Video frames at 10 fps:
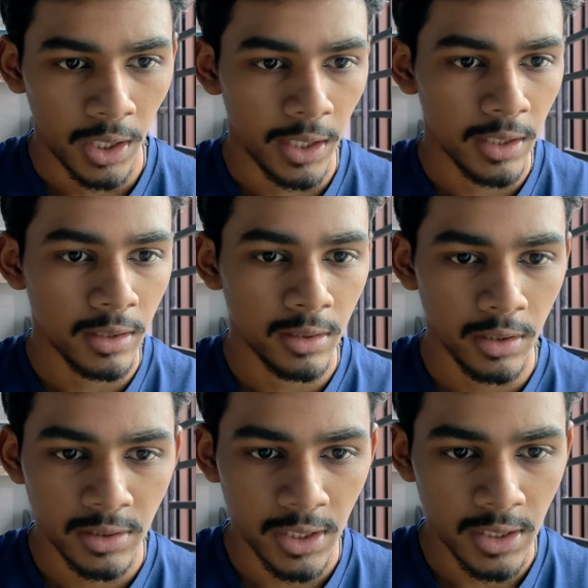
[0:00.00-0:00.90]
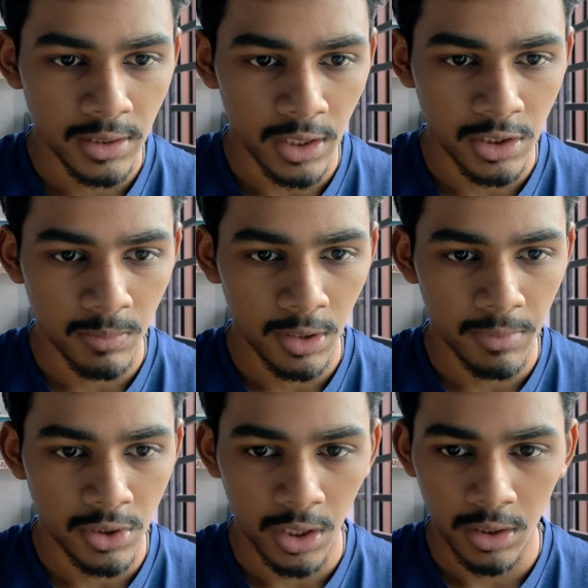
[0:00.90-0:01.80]
And it says customer
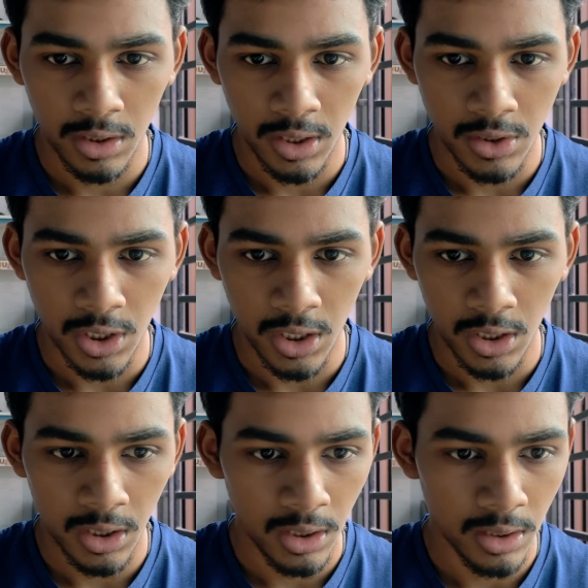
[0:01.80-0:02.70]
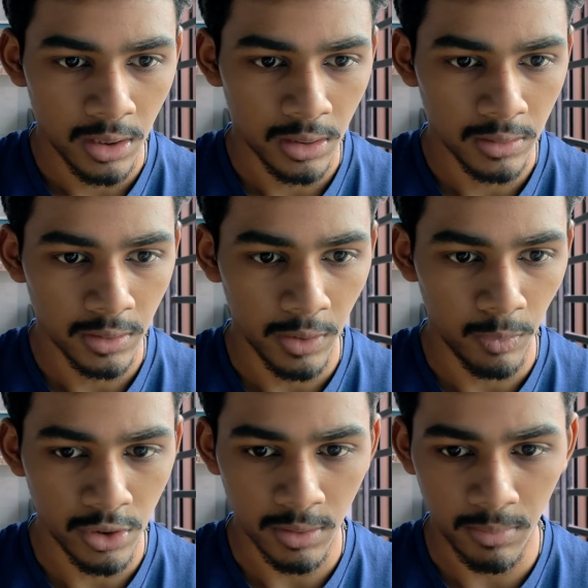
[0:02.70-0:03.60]
Mr. Aditya Chari,
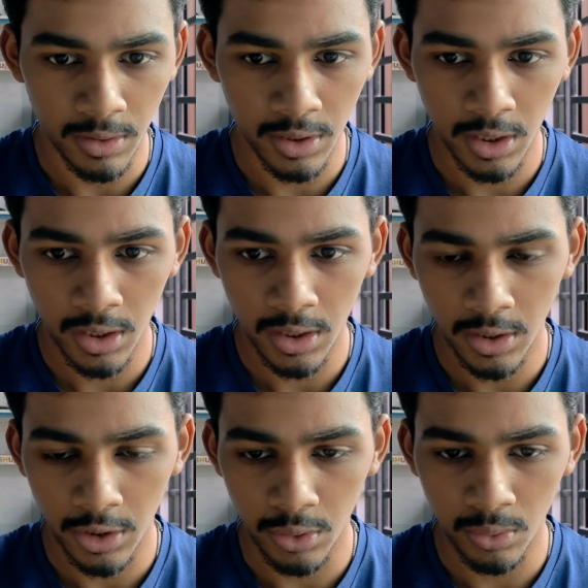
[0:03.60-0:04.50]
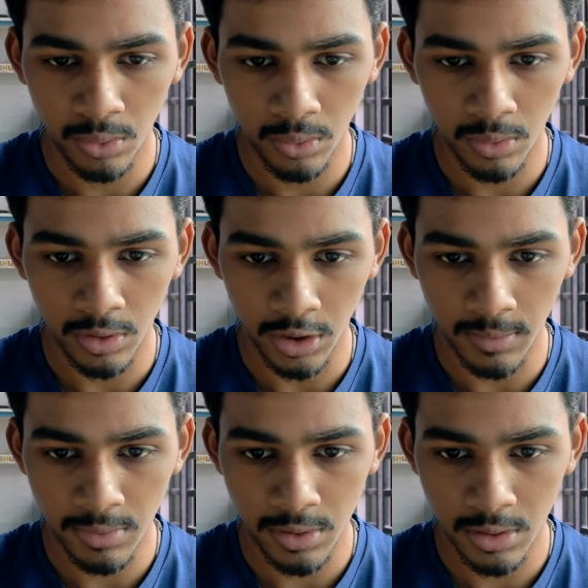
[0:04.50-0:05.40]
invoice number 3, due
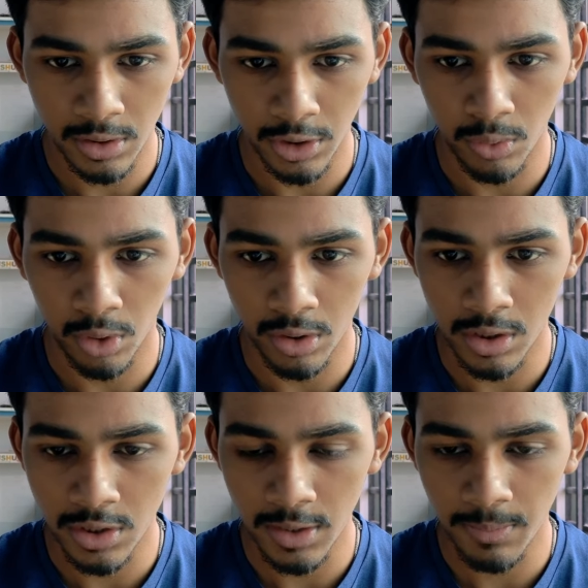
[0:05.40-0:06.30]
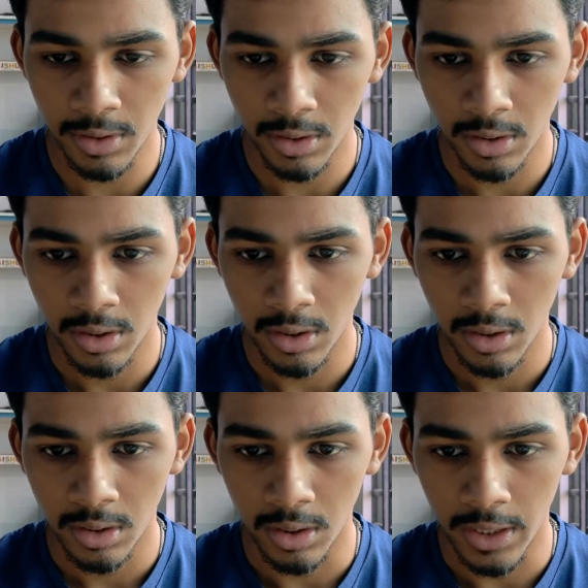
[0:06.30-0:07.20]
terms due on receipt.
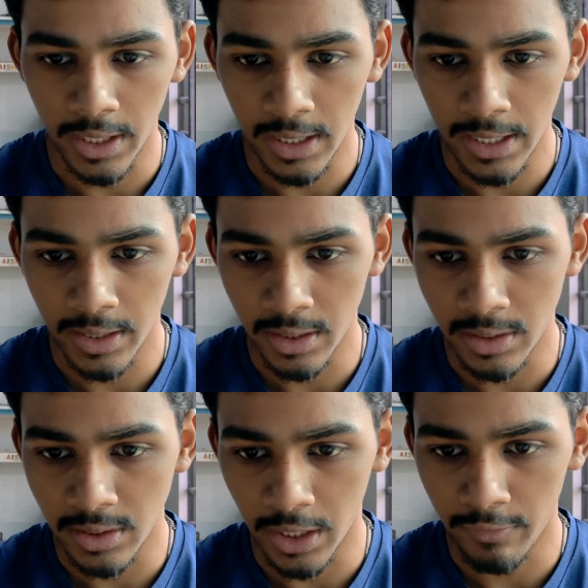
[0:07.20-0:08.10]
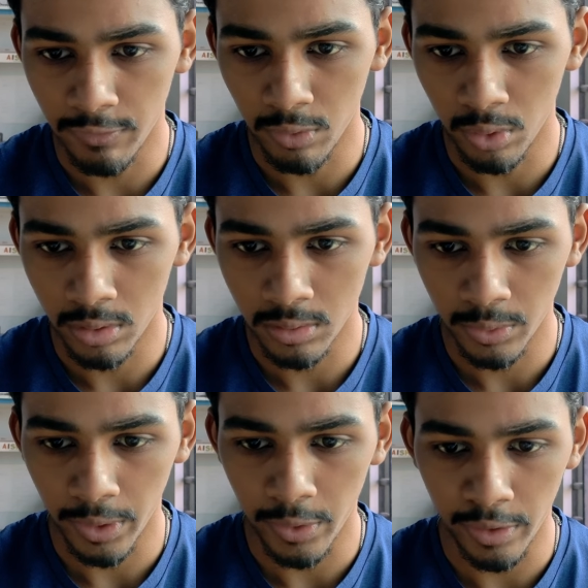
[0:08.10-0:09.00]
The deadline is
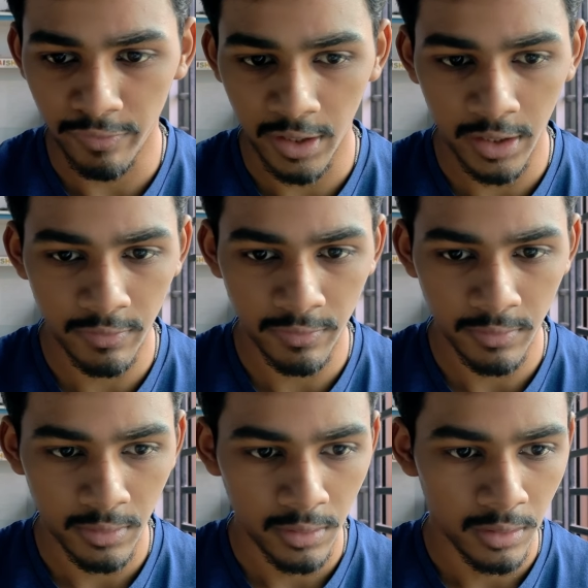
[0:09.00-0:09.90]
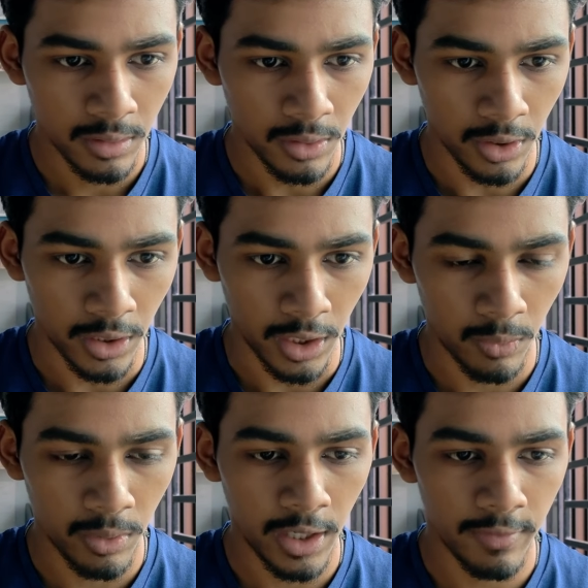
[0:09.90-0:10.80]
10/4/2025. Okay,
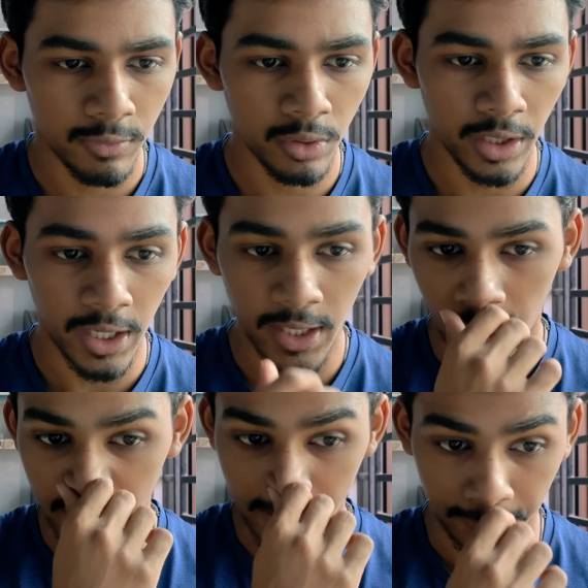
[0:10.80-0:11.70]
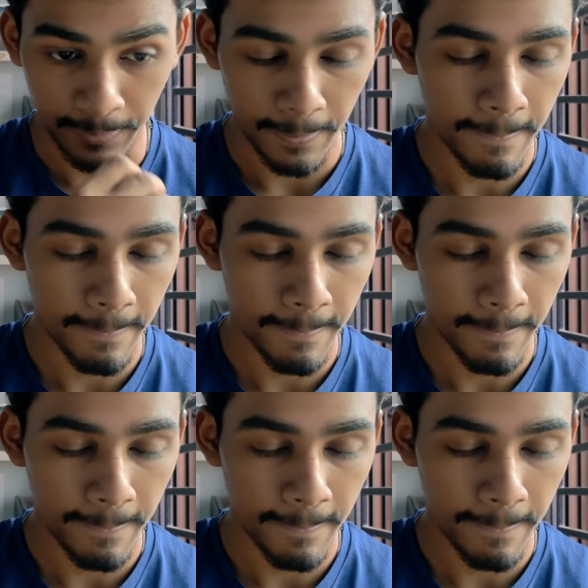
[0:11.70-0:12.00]
now we have to create an item.